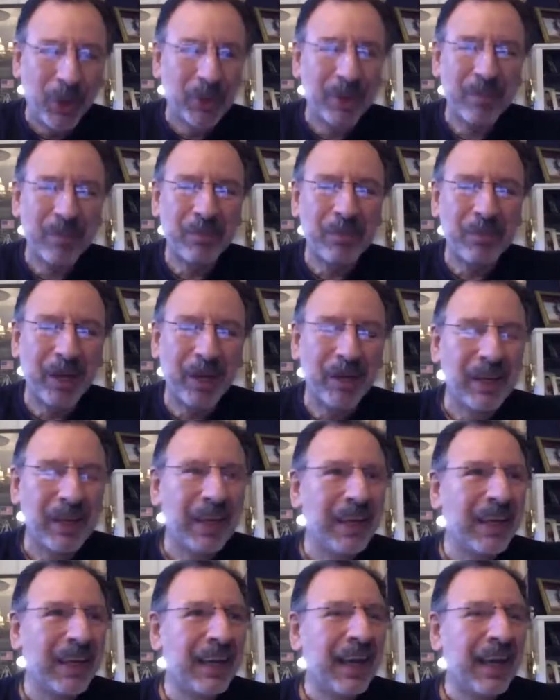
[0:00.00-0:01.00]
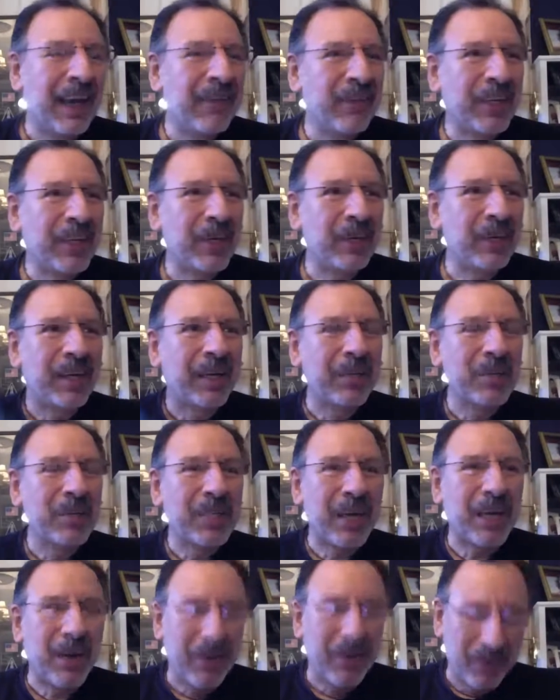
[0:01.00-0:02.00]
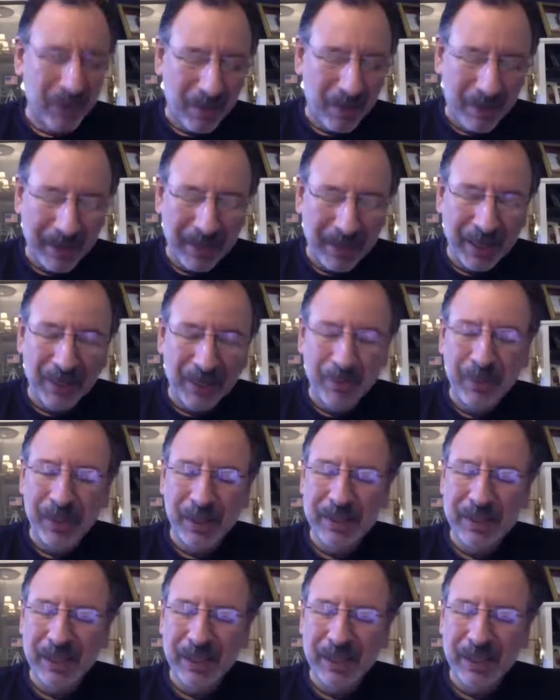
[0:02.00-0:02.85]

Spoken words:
that, I forget what the numbers are off the top of my head, but